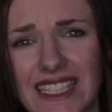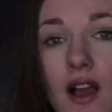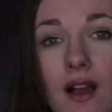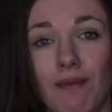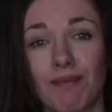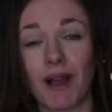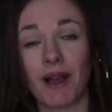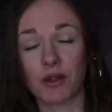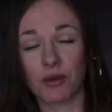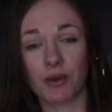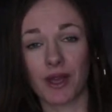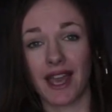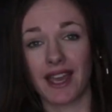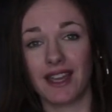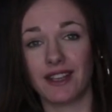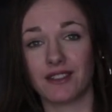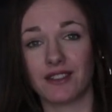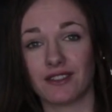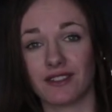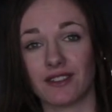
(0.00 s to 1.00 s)
it. Michael
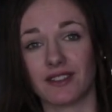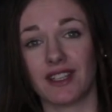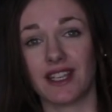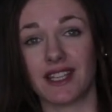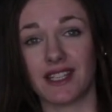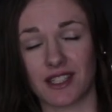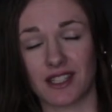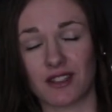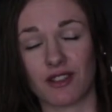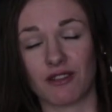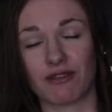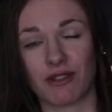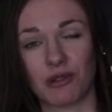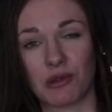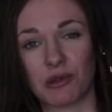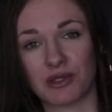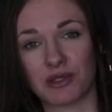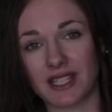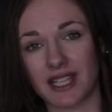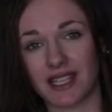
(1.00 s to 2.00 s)
Caine is, of
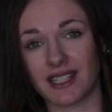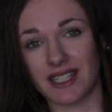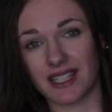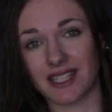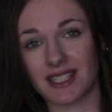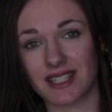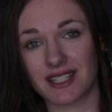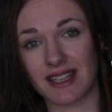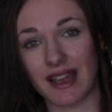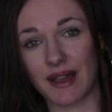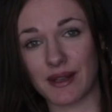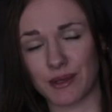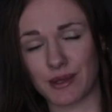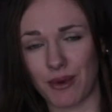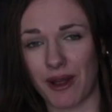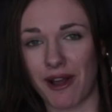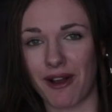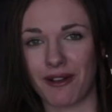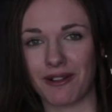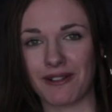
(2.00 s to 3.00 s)
course, in it as
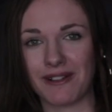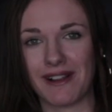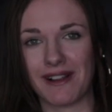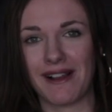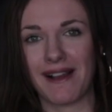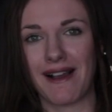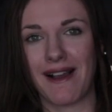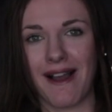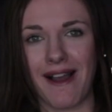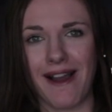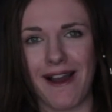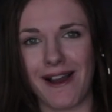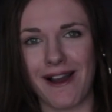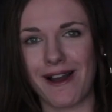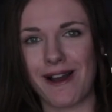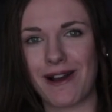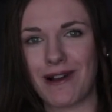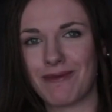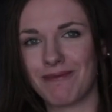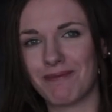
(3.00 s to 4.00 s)
well.
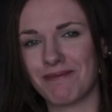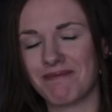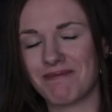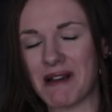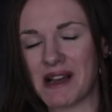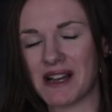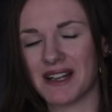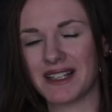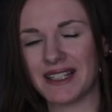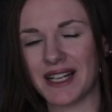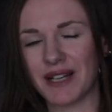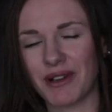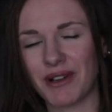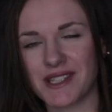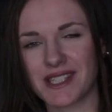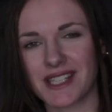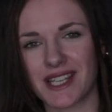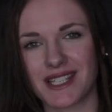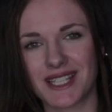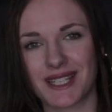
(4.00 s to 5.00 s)
Um, I
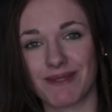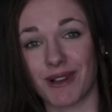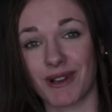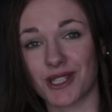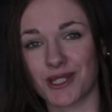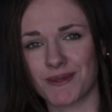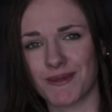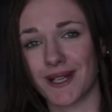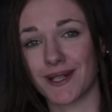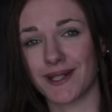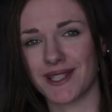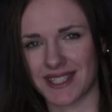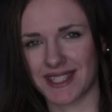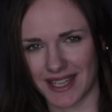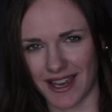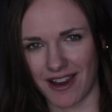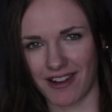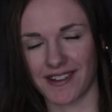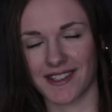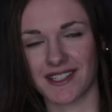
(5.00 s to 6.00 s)
won't say too much about his
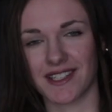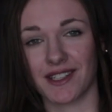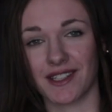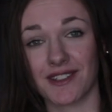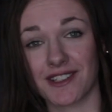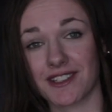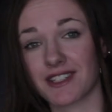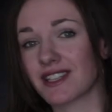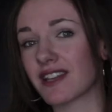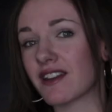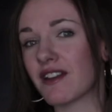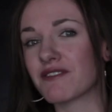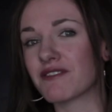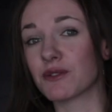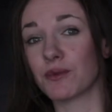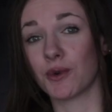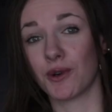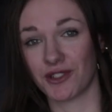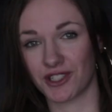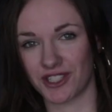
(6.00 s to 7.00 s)
character, you're just going to have
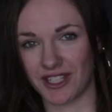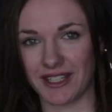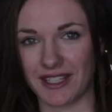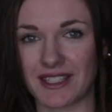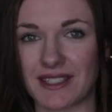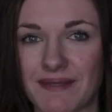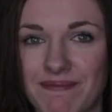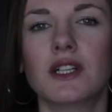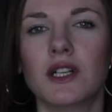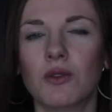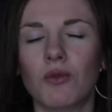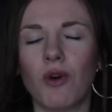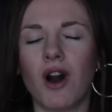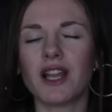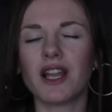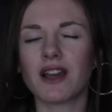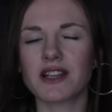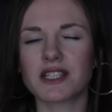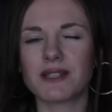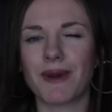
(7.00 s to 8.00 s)
to watch it.
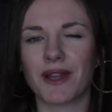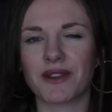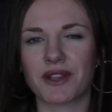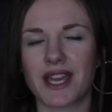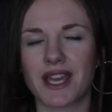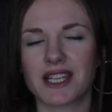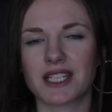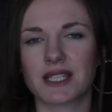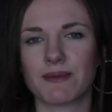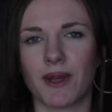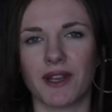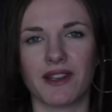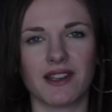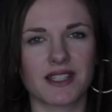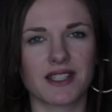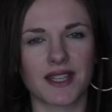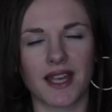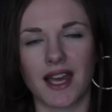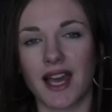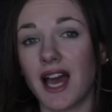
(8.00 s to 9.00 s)
What I liked about The Kingsman
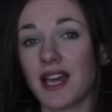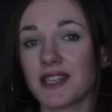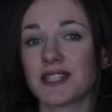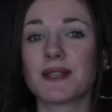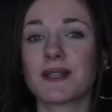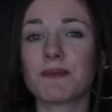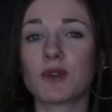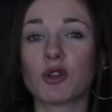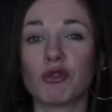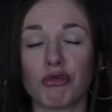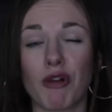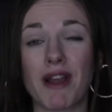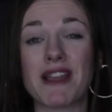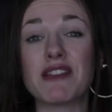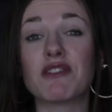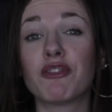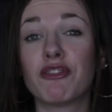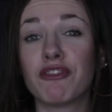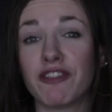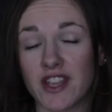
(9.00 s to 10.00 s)
is that it has some
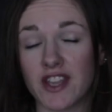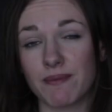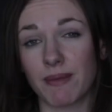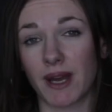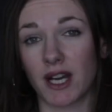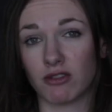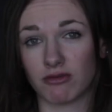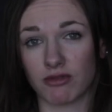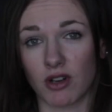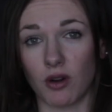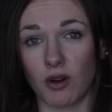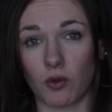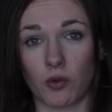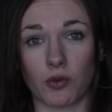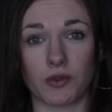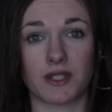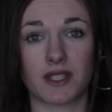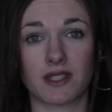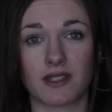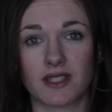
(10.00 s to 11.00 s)
great female
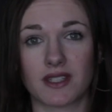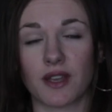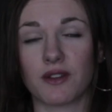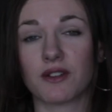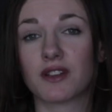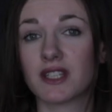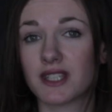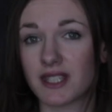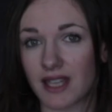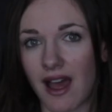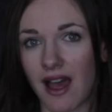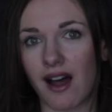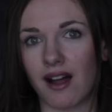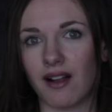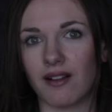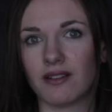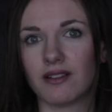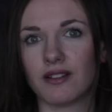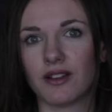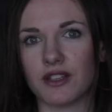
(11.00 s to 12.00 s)
roles. So
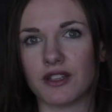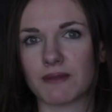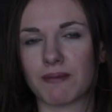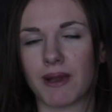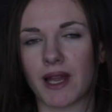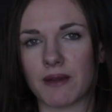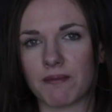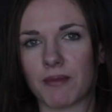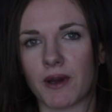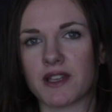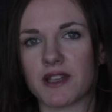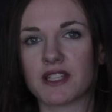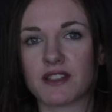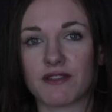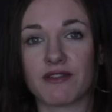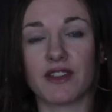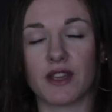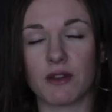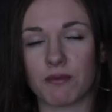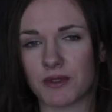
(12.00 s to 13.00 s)
Gazelle, who's played by
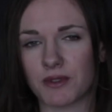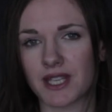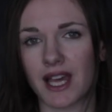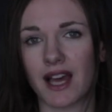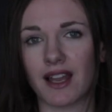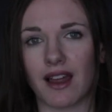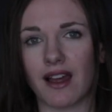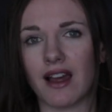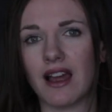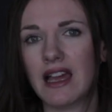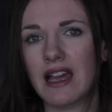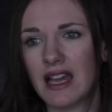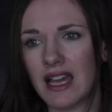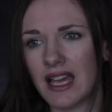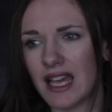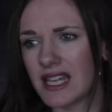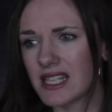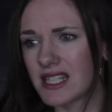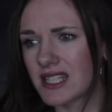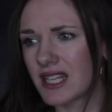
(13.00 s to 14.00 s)
Sofia Boutella,
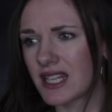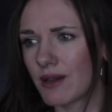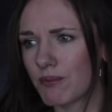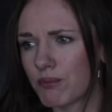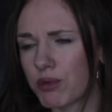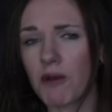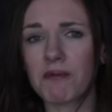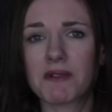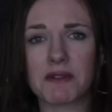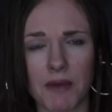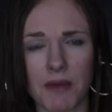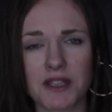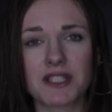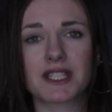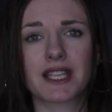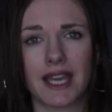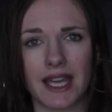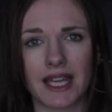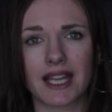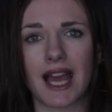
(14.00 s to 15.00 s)
is probably the
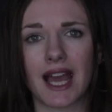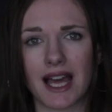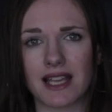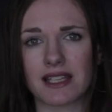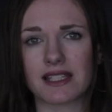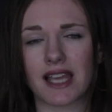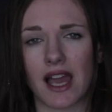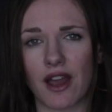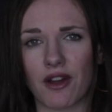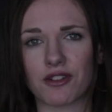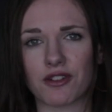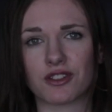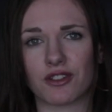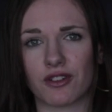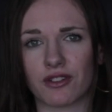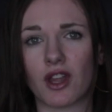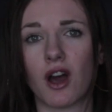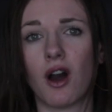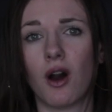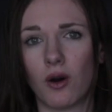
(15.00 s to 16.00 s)
most kick-ass character
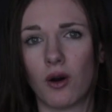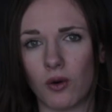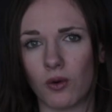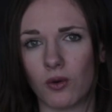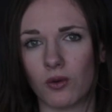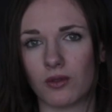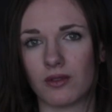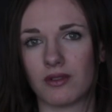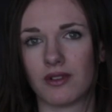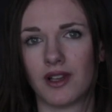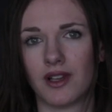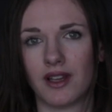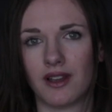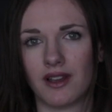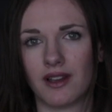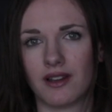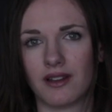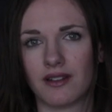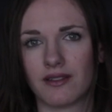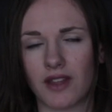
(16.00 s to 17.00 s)
in the whole
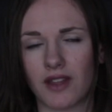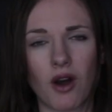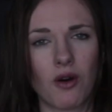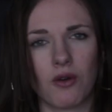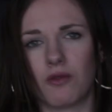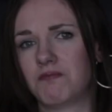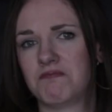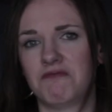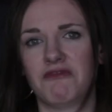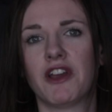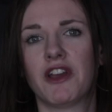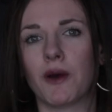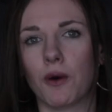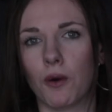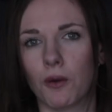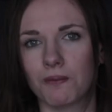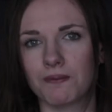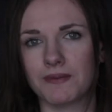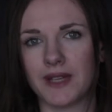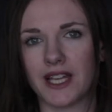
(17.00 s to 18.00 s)
the whole
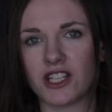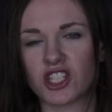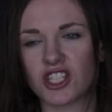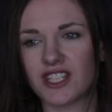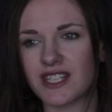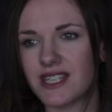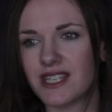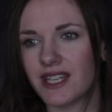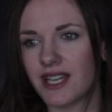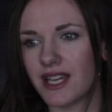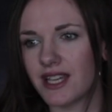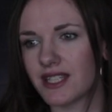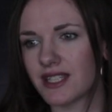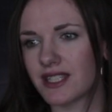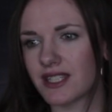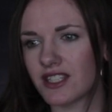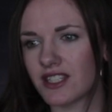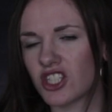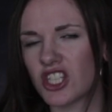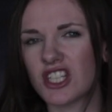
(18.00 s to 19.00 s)
film and she
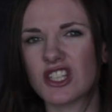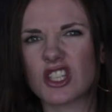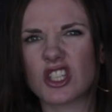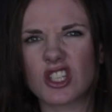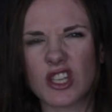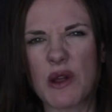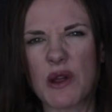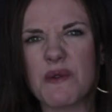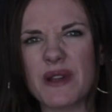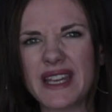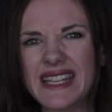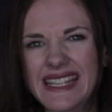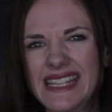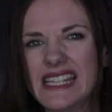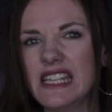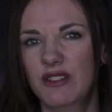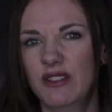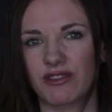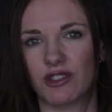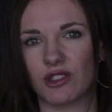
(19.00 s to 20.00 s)
is she's so
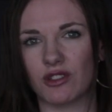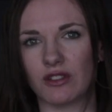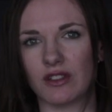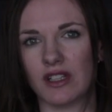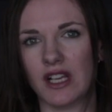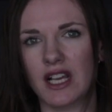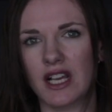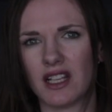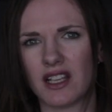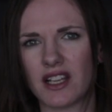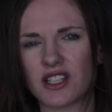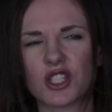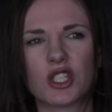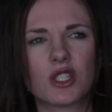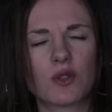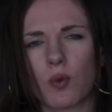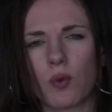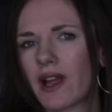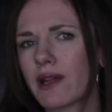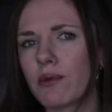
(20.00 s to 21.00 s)
evil like
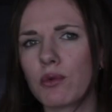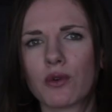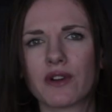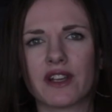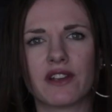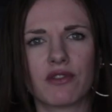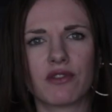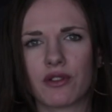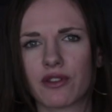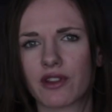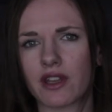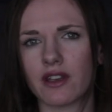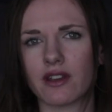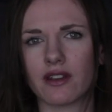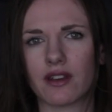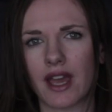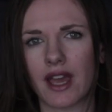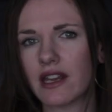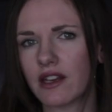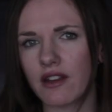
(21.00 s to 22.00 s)
she's way more evil
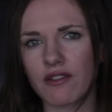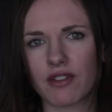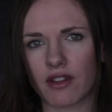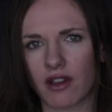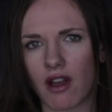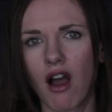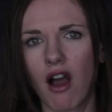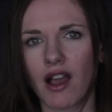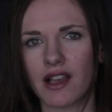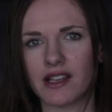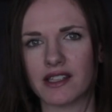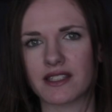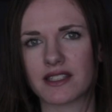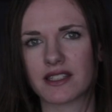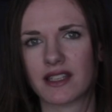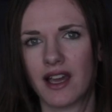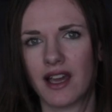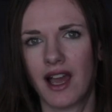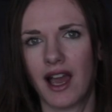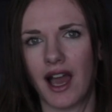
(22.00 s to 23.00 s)
than any of the
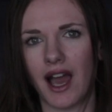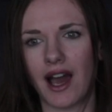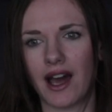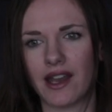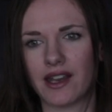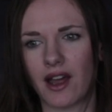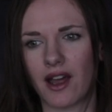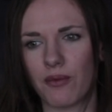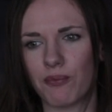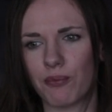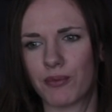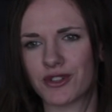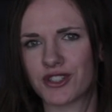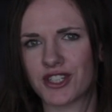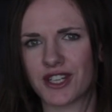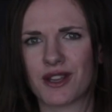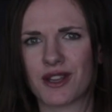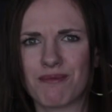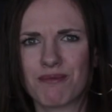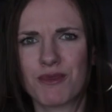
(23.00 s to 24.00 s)
guys and um,
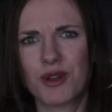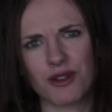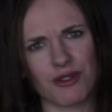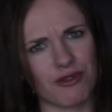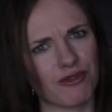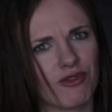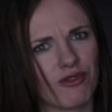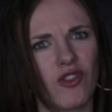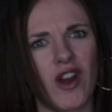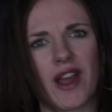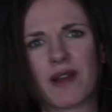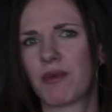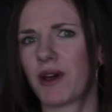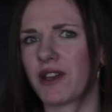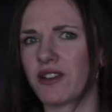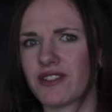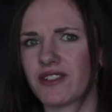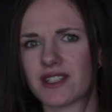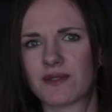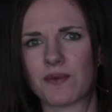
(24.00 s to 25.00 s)
she can move way
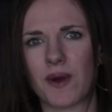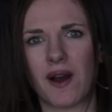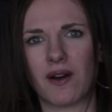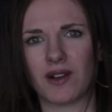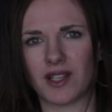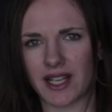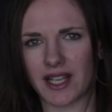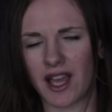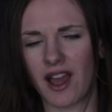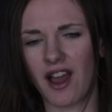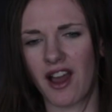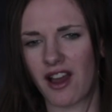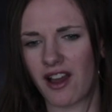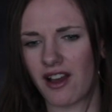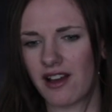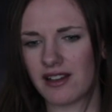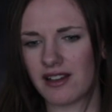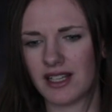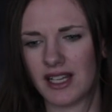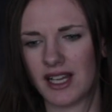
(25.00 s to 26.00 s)
better as well like
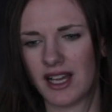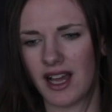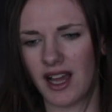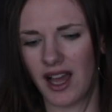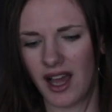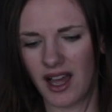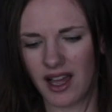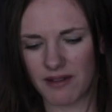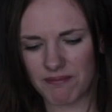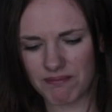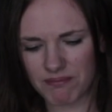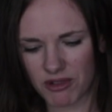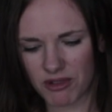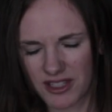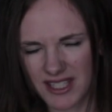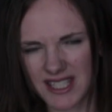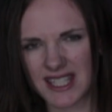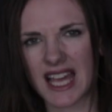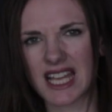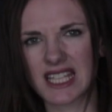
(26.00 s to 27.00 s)
her her
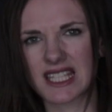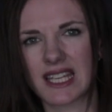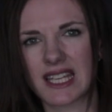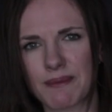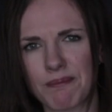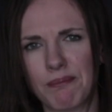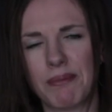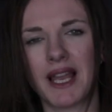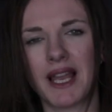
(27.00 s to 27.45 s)
prosthetic